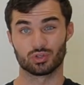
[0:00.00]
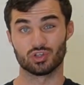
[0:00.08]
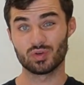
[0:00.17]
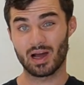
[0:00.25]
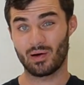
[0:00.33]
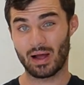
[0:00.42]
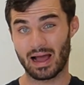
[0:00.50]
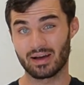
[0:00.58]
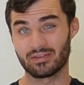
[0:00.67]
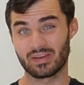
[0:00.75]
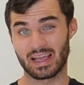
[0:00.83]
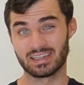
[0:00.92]
you now
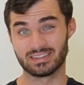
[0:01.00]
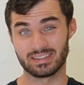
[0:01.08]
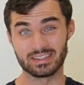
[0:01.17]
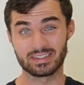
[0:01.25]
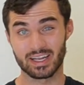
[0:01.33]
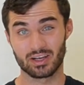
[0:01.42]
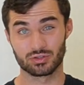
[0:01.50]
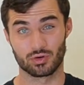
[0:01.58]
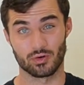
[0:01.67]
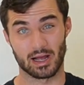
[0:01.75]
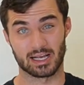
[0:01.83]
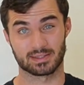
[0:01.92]
have a detailed
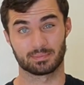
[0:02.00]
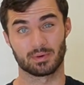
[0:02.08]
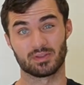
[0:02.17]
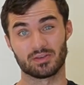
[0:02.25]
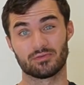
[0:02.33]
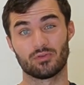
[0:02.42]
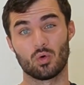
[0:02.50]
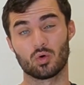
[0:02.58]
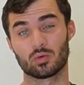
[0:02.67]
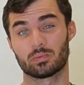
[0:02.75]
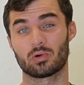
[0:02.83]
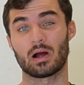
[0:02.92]
grasp of the
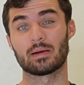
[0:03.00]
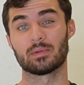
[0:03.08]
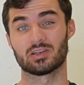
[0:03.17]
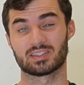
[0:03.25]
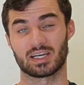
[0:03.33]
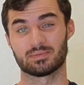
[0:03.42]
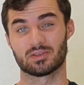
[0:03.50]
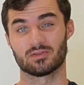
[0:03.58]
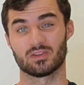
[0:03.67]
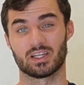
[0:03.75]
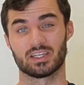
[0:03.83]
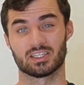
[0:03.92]
4 primary types of
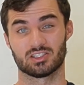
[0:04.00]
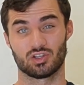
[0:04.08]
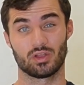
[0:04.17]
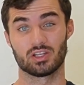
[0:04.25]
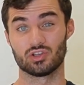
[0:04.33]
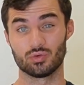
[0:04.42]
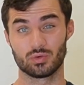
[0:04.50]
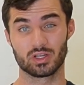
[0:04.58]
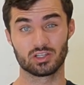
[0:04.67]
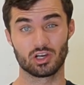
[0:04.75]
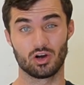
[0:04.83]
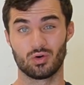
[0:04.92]
lending so that you can
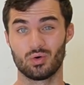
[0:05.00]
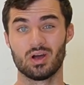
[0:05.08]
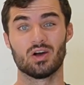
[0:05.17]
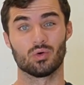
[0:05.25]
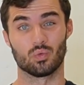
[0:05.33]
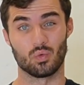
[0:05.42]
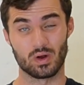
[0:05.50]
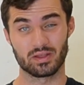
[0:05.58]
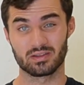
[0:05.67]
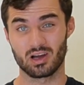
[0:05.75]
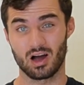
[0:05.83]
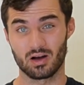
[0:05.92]
go
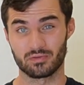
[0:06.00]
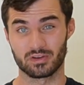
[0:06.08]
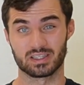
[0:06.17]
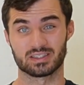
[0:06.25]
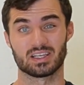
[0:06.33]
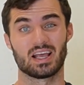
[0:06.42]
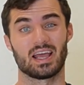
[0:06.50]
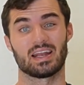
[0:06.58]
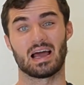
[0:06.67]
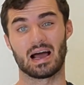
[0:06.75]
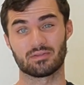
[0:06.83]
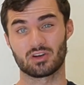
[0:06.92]
with confidence and
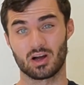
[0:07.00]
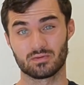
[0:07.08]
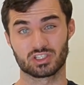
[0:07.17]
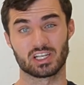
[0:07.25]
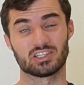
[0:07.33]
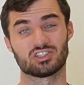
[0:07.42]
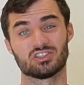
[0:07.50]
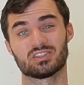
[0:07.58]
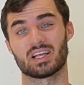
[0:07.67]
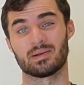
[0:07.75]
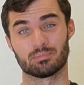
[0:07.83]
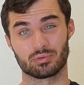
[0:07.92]
have
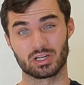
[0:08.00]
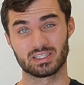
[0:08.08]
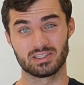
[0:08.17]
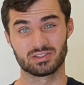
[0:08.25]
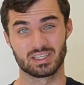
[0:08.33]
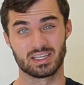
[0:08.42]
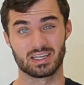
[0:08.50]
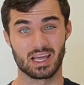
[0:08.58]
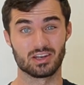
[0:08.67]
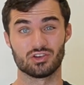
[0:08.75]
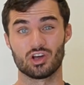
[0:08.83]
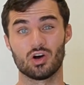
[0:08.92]
conversations and bring deals in
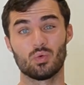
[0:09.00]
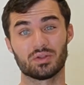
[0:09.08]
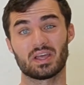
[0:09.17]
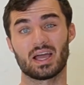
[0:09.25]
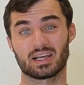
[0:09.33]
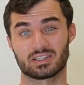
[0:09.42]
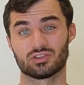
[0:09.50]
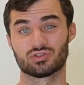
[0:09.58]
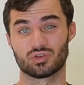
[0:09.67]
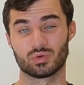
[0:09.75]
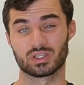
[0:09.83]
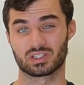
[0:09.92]
and know what the heck you're
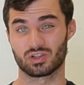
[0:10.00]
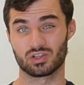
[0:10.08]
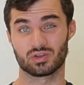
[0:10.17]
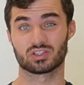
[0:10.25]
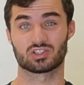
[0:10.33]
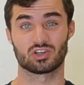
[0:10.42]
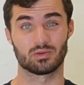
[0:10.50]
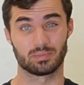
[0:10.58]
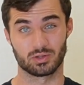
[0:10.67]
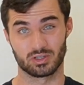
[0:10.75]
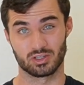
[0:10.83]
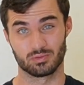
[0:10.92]
doing so that you can start
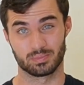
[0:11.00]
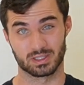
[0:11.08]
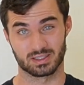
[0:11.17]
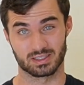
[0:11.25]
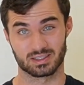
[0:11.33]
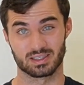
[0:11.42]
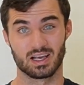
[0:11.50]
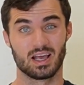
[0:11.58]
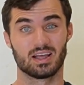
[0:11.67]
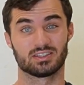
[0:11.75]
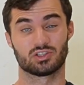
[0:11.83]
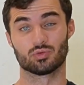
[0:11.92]
building your business.
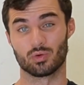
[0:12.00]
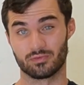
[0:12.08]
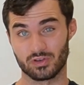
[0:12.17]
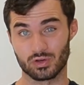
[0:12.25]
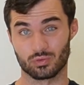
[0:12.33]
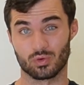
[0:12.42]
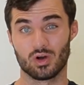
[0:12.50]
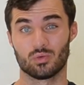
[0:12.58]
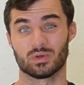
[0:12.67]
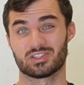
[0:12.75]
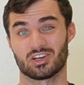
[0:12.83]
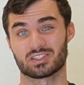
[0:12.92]
To review,
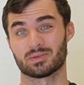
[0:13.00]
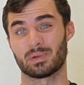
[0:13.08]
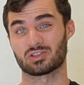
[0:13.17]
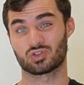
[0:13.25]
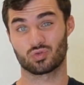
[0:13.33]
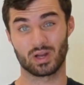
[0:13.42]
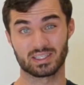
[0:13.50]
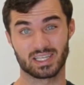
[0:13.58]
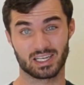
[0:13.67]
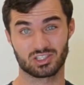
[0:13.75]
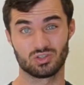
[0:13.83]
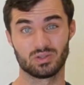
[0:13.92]
we talked about
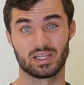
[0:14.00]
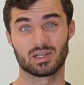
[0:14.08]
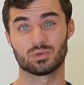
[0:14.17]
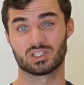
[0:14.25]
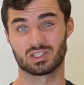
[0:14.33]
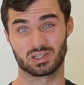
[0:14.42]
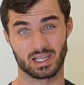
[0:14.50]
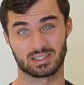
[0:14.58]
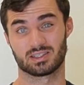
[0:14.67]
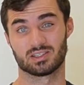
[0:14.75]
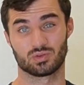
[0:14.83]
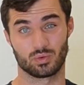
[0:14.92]
transactional lending, which is less
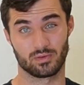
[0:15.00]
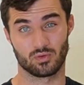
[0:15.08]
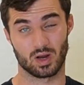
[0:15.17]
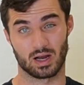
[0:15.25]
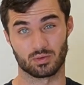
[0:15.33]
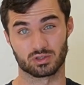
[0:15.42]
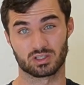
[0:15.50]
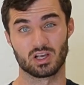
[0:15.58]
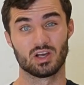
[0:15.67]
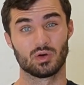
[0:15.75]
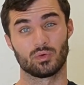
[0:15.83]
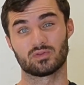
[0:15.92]
than 24 hours.
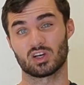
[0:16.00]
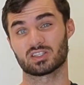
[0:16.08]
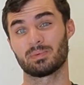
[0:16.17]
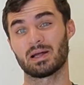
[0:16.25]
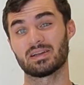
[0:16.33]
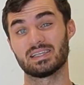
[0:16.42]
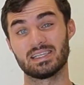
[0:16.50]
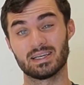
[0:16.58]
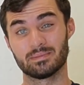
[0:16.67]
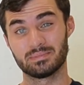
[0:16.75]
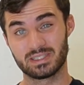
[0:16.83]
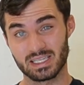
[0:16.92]
We've talked about
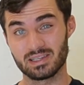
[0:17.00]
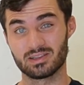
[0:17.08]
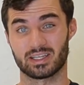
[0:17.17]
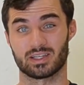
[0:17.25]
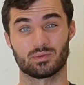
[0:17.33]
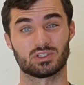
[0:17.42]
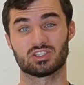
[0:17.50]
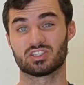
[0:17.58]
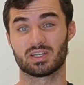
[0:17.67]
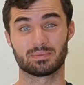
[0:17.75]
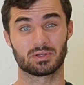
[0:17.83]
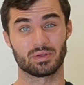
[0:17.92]
EMD lending, which is
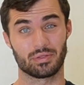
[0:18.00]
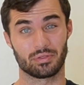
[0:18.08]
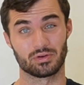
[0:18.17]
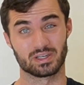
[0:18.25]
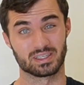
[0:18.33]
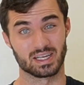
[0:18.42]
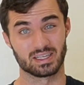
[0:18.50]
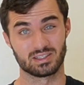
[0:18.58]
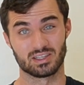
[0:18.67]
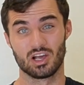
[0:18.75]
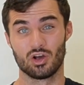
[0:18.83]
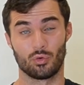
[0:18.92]
typically 30
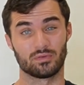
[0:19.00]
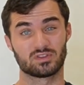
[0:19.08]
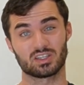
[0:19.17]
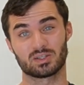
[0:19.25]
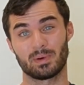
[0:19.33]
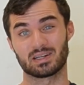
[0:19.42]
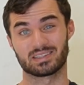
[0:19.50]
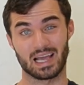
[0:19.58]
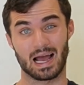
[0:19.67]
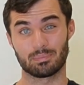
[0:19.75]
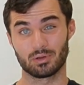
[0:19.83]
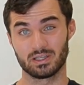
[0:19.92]
days. We've talked about
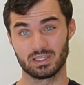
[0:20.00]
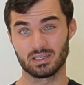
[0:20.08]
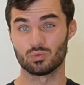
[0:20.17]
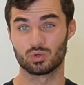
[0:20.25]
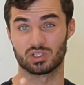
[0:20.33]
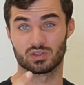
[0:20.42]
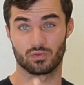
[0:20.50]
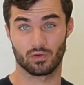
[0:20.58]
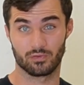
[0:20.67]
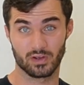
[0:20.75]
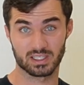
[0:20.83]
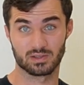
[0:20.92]
gap lending, which is for
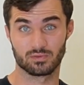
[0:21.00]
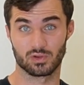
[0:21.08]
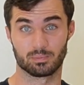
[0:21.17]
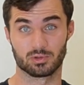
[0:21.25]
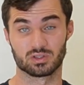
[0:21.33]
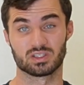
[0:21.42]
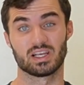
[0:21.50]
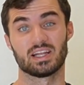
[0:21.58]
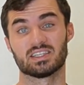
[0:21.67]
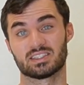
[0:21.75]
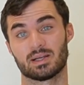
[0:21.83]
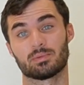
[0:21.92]
fix and flippers and
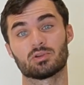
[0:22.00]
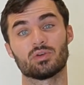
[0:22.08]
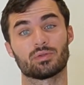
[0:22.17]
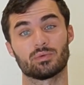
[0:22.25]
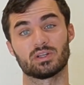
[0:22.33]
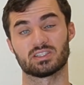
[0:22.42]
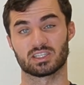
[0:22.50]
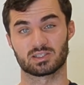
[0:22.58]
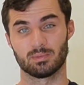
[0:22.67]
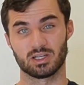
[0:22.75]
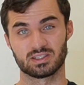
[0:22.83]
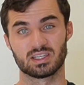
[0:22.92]
is typically 3 to 6
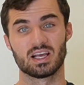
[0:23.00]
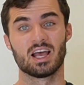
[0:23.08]
months.